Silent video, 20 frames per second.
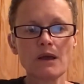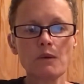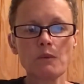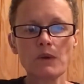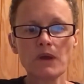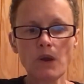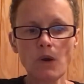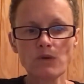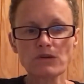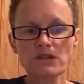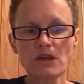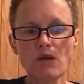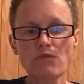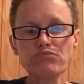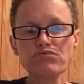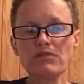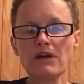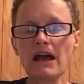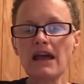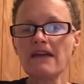We also
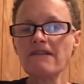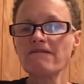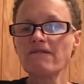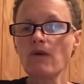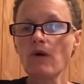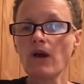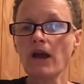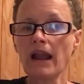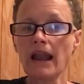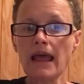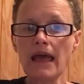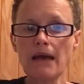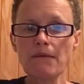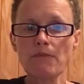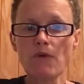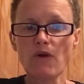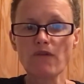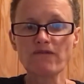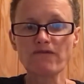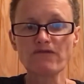pray for
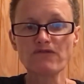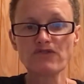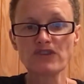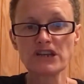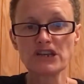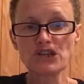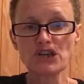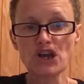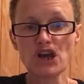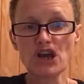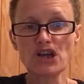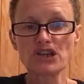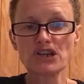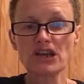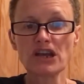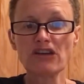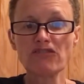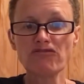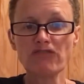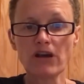Claremont Free Church
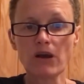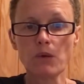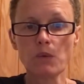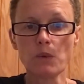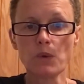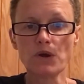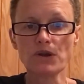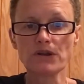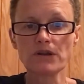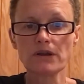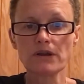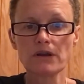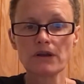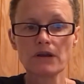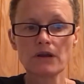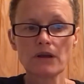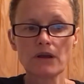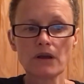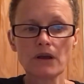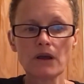in Cricklewood,
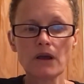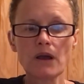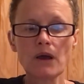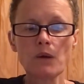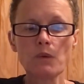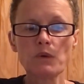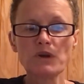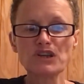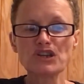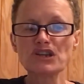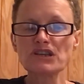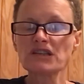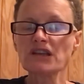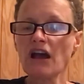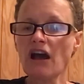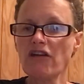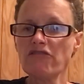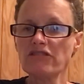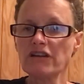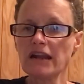which is
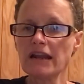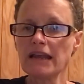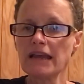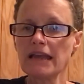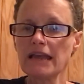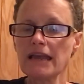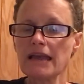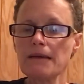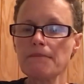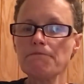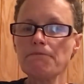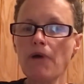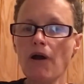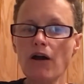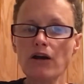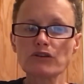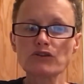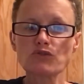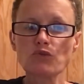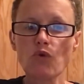currently in
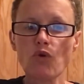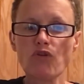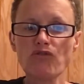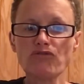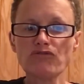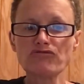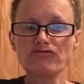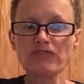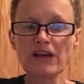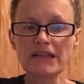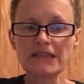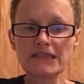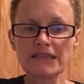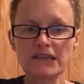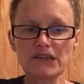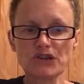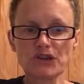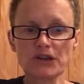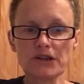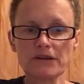pastoral
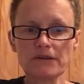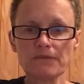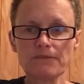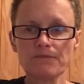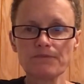transition.